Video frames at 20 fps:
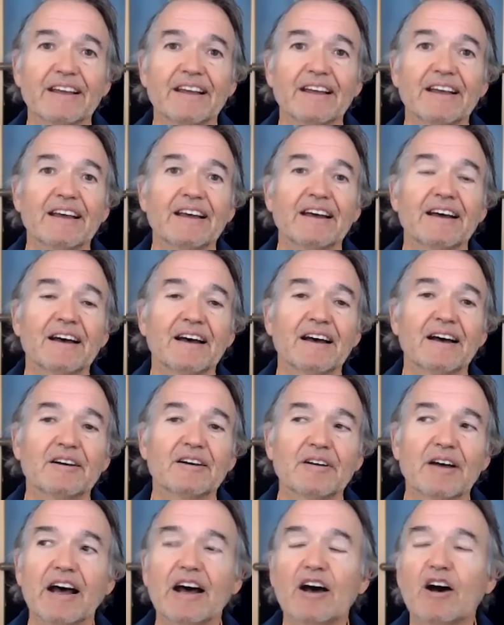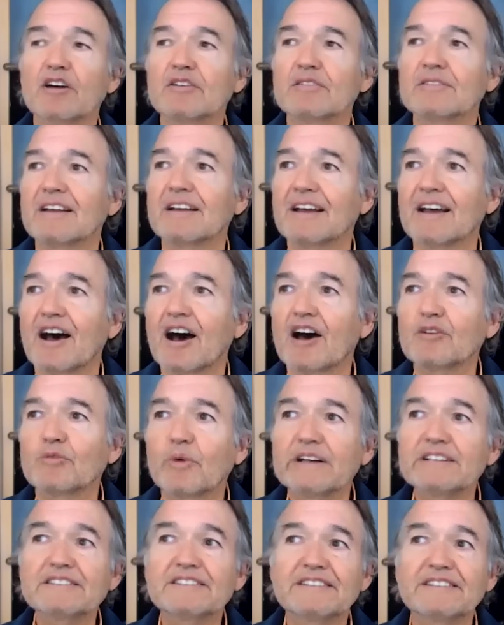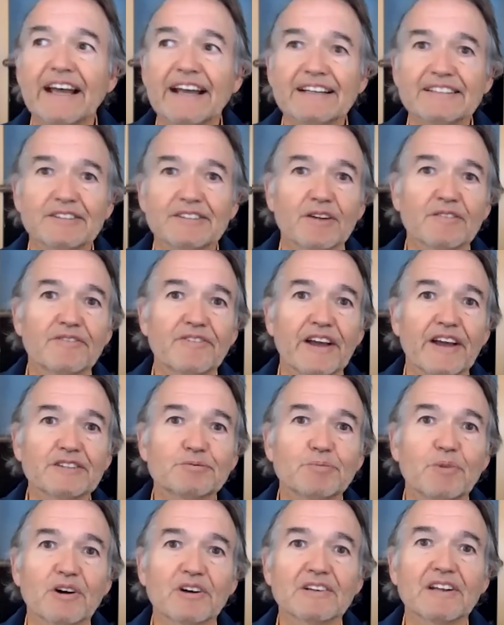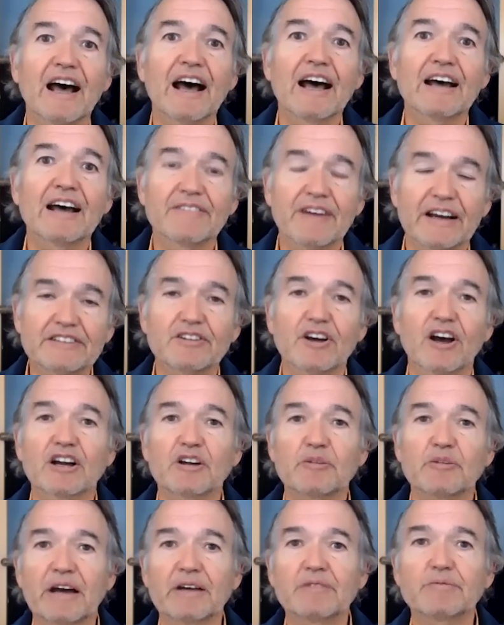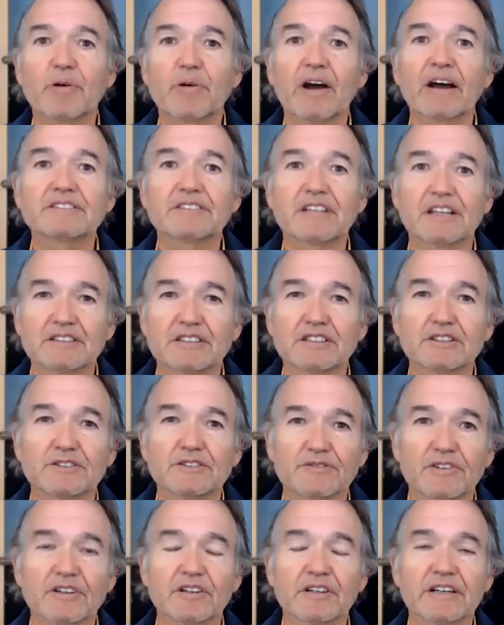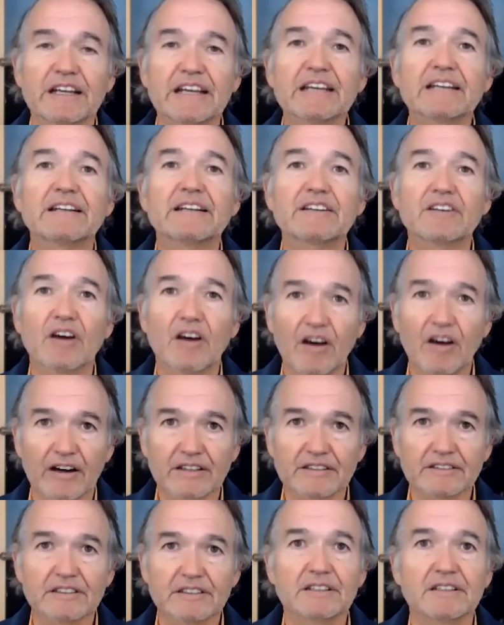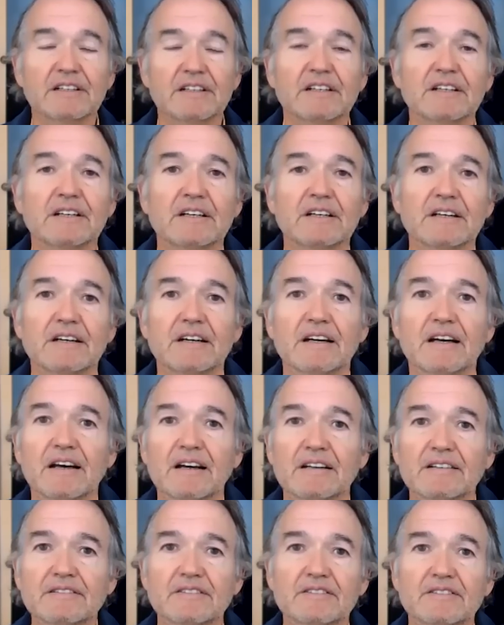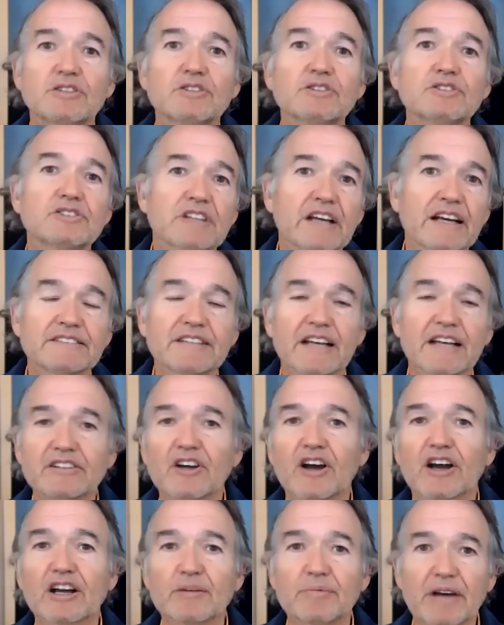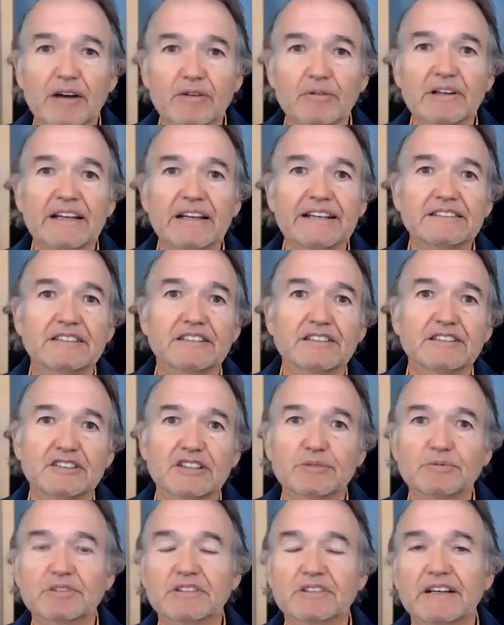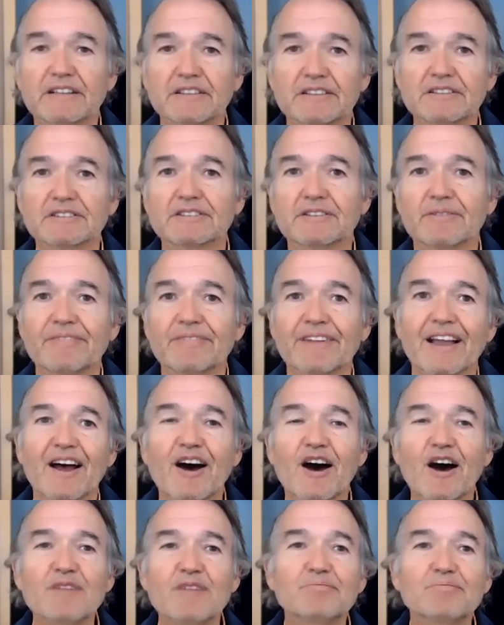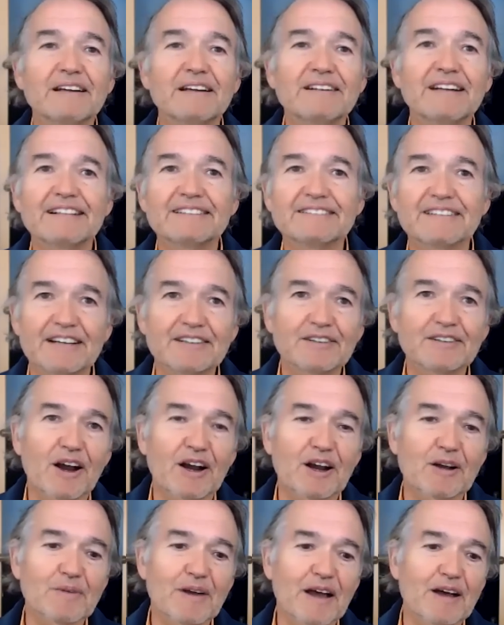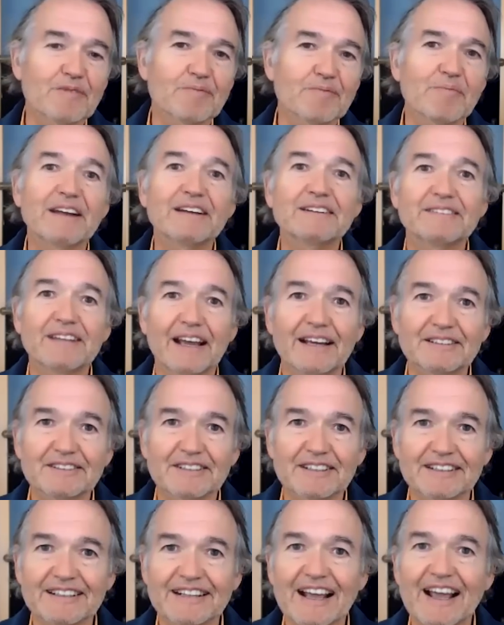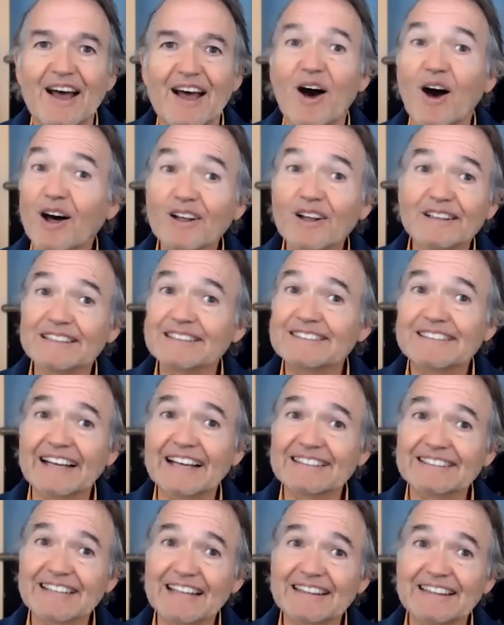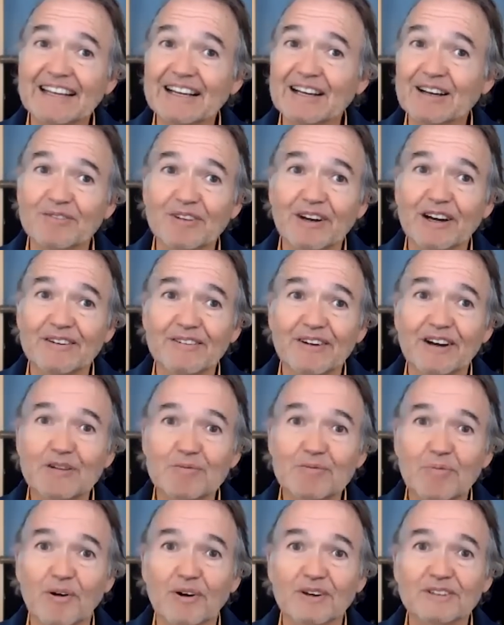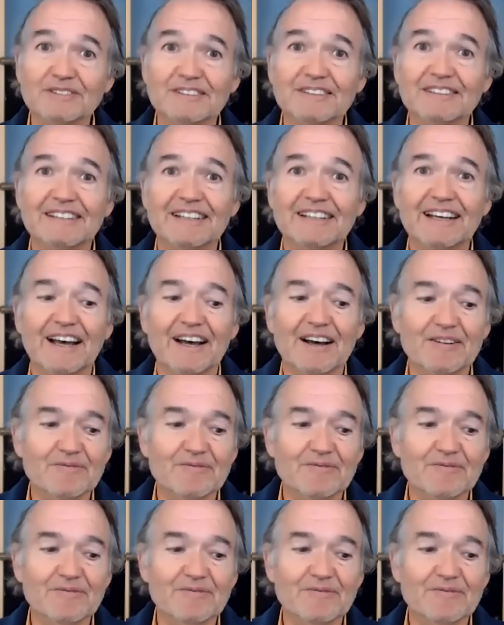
Uh, on on Wednesdays on Facebook Live, I talk about processes for healing the heart. Mm-hmm. Uh, Tuesdays, I talk about relationship skills. On Mondays, I talk about meditation. All these things I think are very, very important. Um,